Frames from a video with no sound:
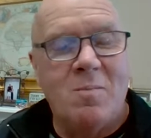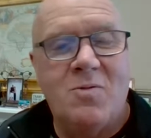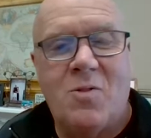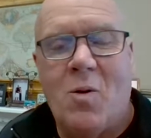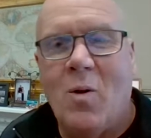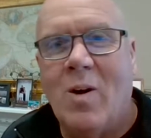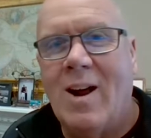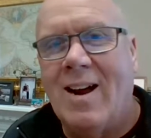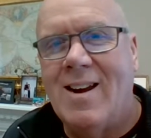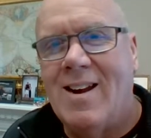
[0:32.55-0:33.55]
before
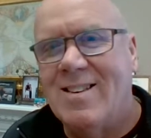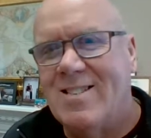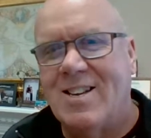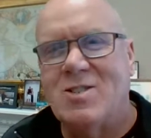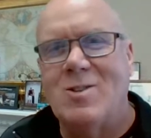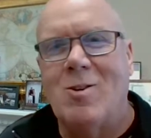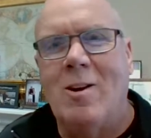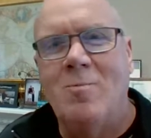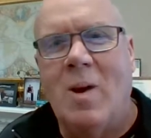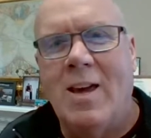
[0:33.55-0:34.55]
and it is
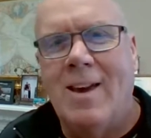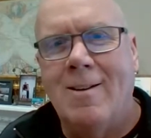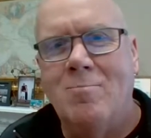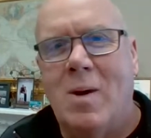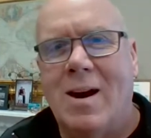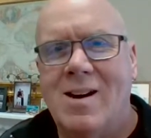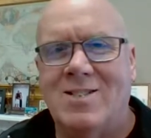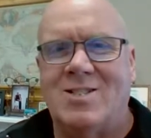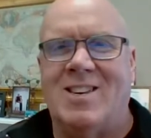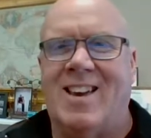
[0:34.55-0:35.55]
extremely
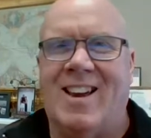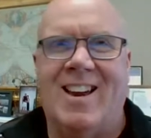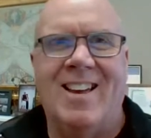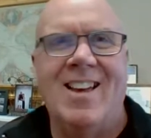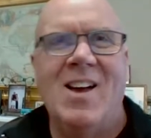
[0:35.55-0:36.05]
embarrassing.